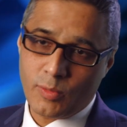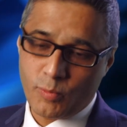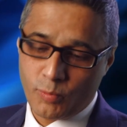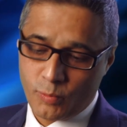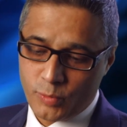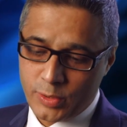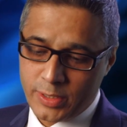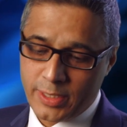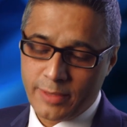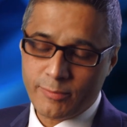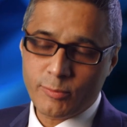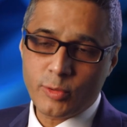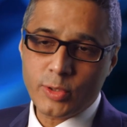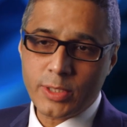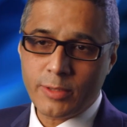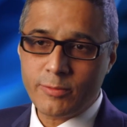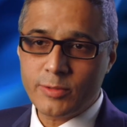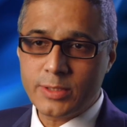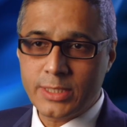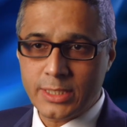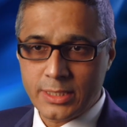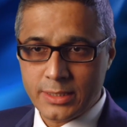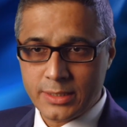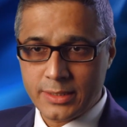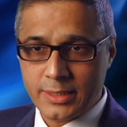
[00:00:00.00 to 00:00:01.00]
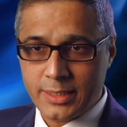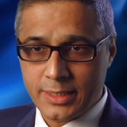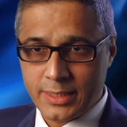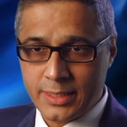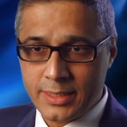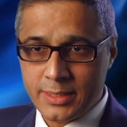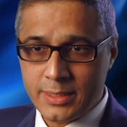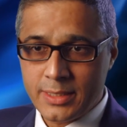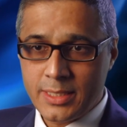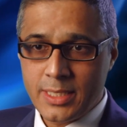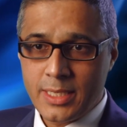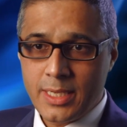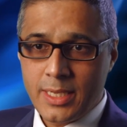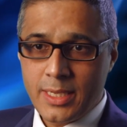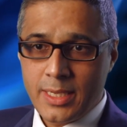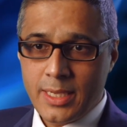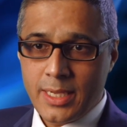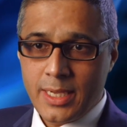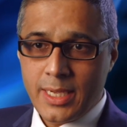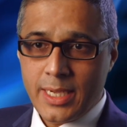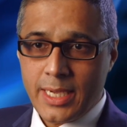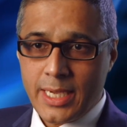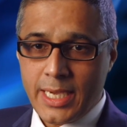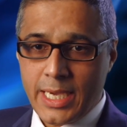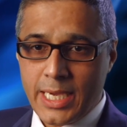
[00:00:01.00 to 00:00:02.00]
We have got our data here,
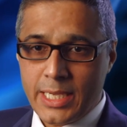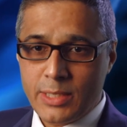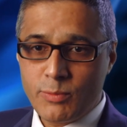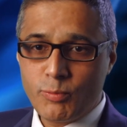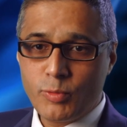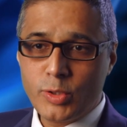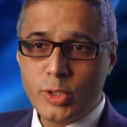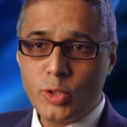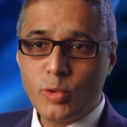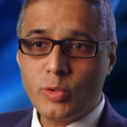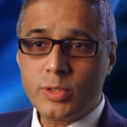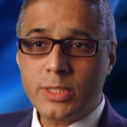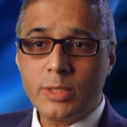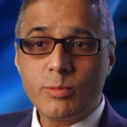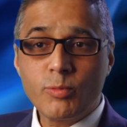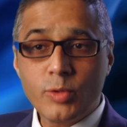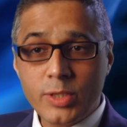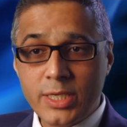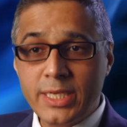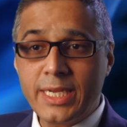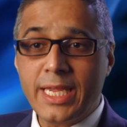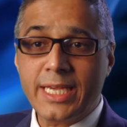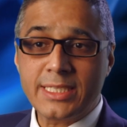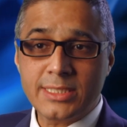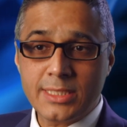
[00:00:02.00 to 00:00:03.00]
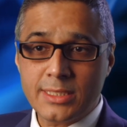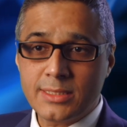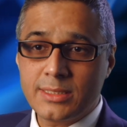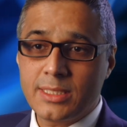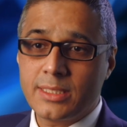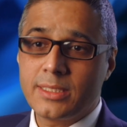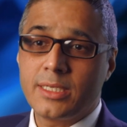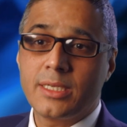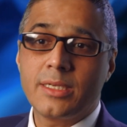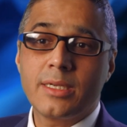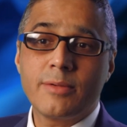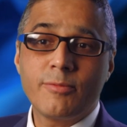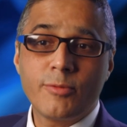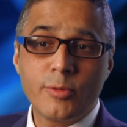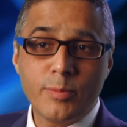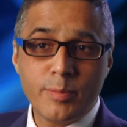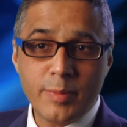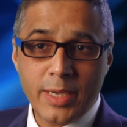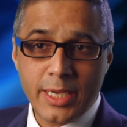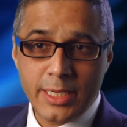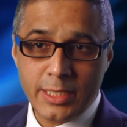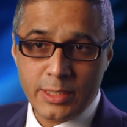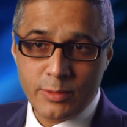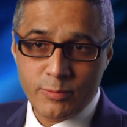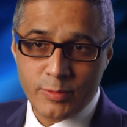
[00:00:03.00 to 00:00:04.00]
and we know that we can access the data from
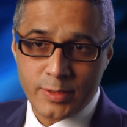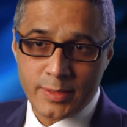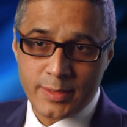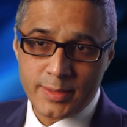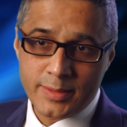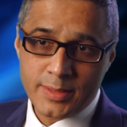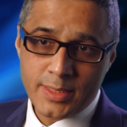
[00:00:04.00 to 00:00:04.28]
anywhere.